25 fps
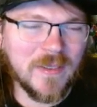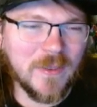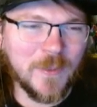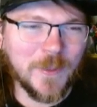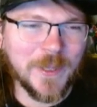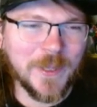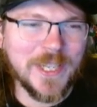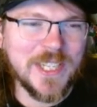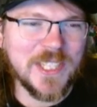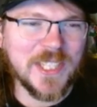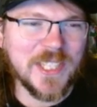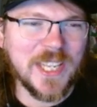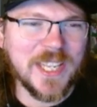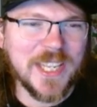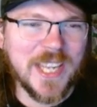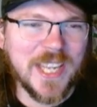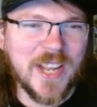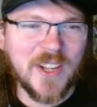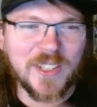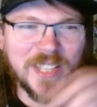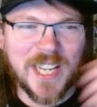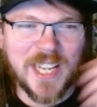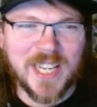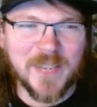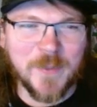where he's like
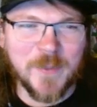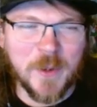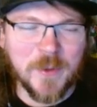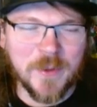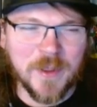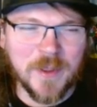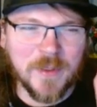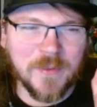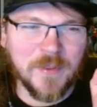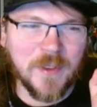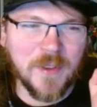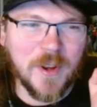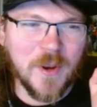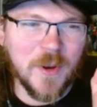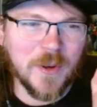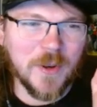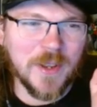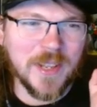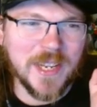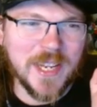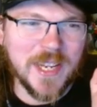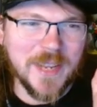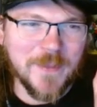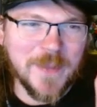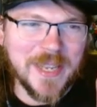yelling at him over the phone,
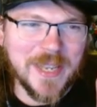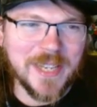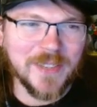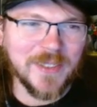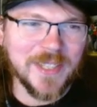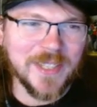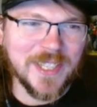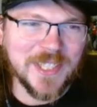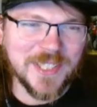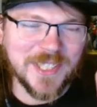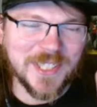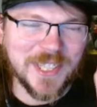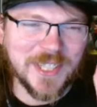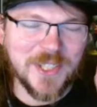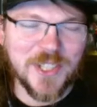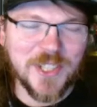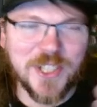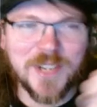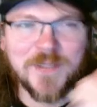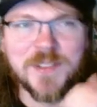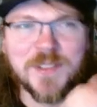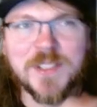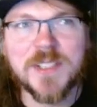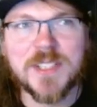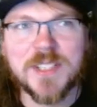and then he immediately just like
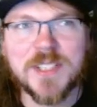shifts.